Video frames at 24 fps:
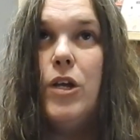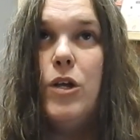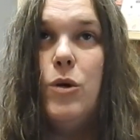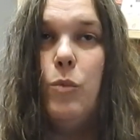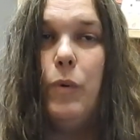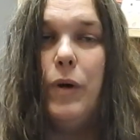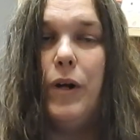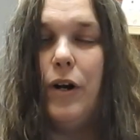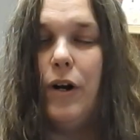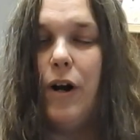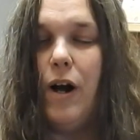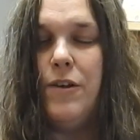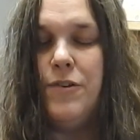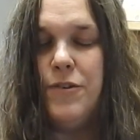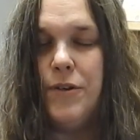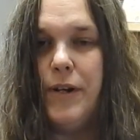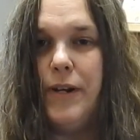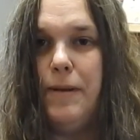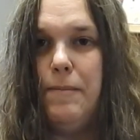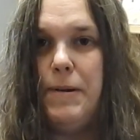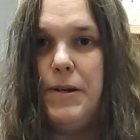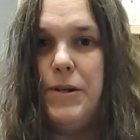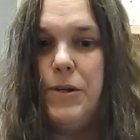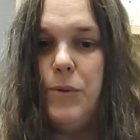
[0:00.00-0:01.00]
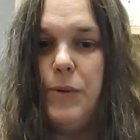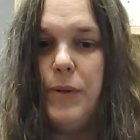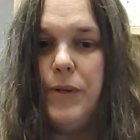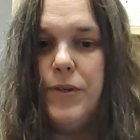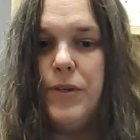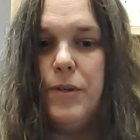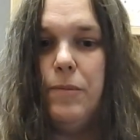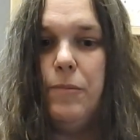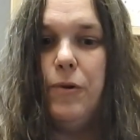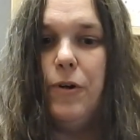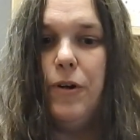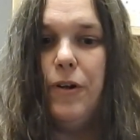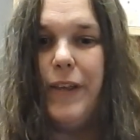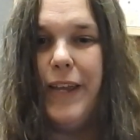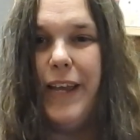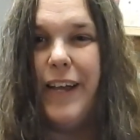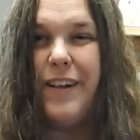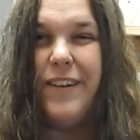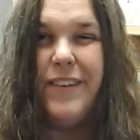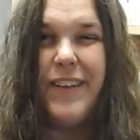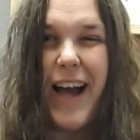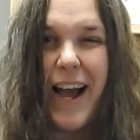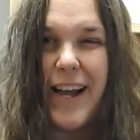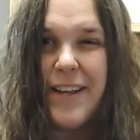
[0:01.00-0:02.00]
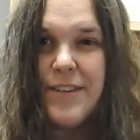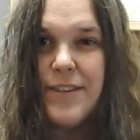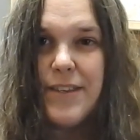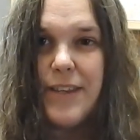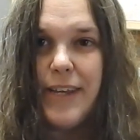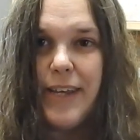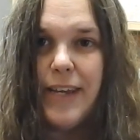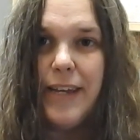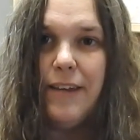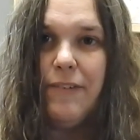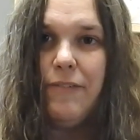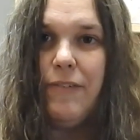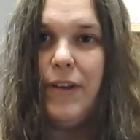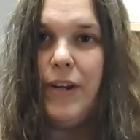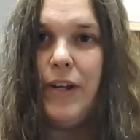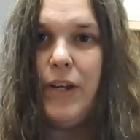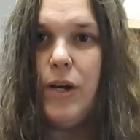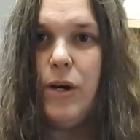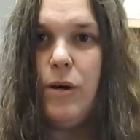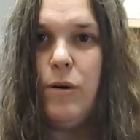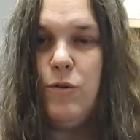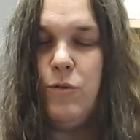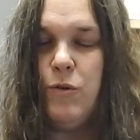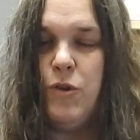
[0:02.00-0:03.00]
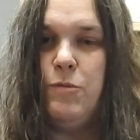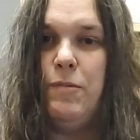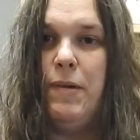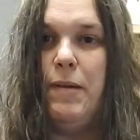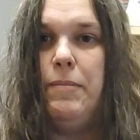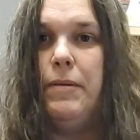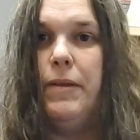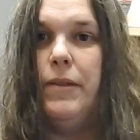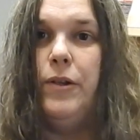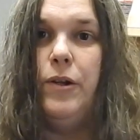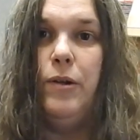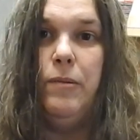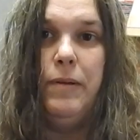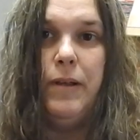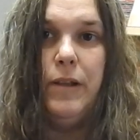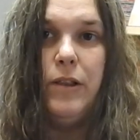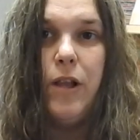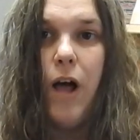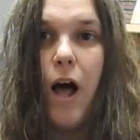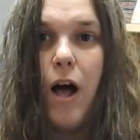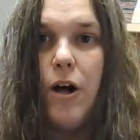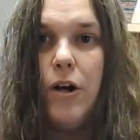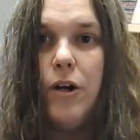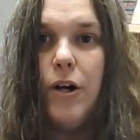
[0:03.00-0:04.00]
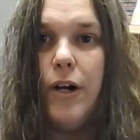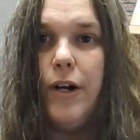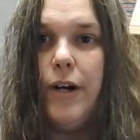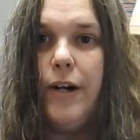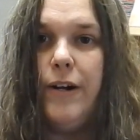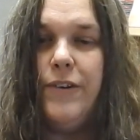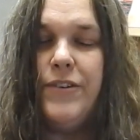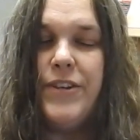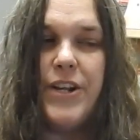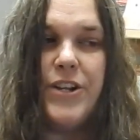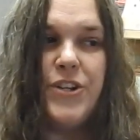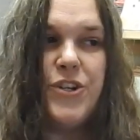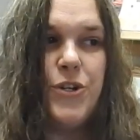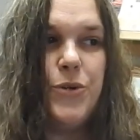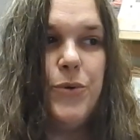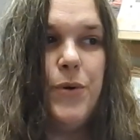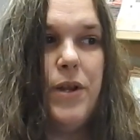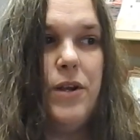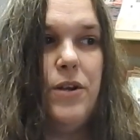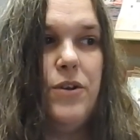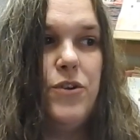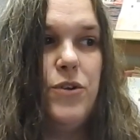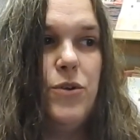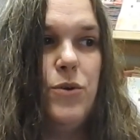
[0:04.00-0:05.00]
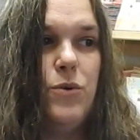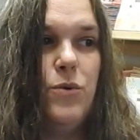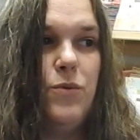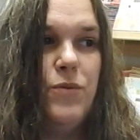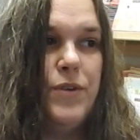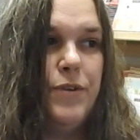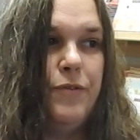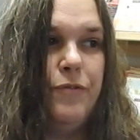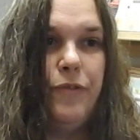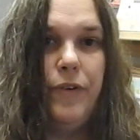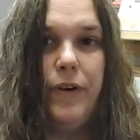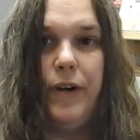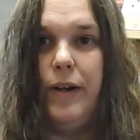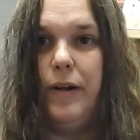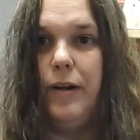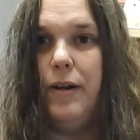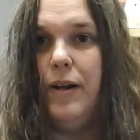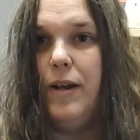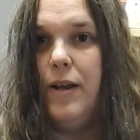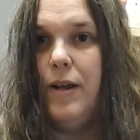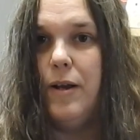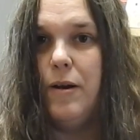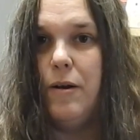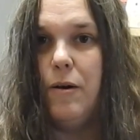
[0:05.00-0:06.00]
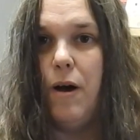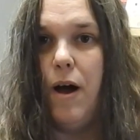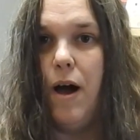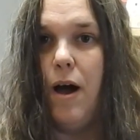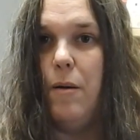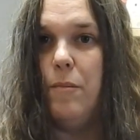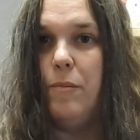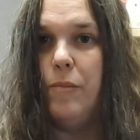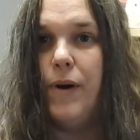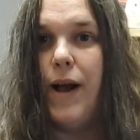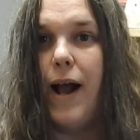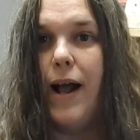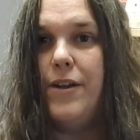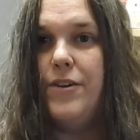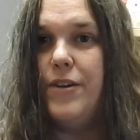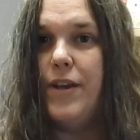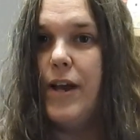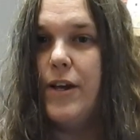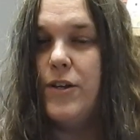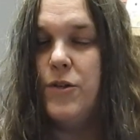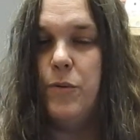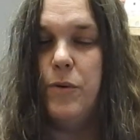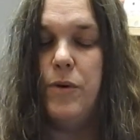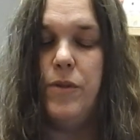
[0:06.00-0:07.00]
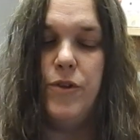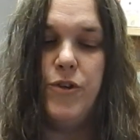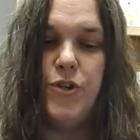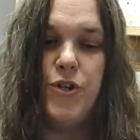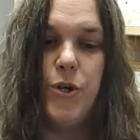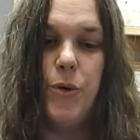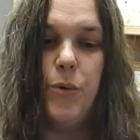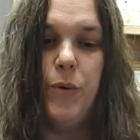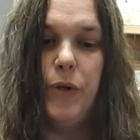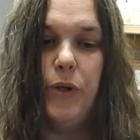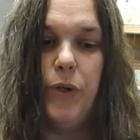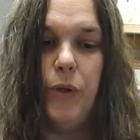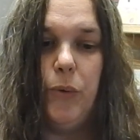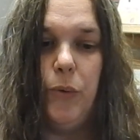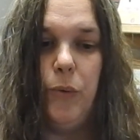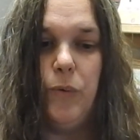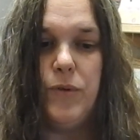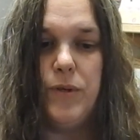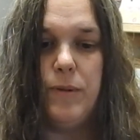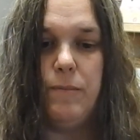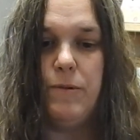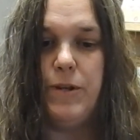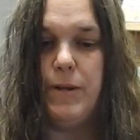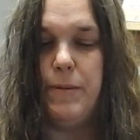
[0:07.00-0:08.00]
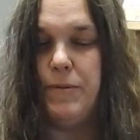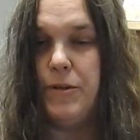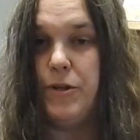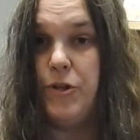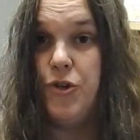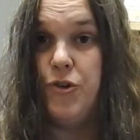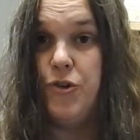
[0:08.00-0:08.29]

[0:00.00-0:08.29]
We are also going to be doing some more like class-like videos, which might be a little bit longer, teaching you how to do different projects, whether it's showing you some tips and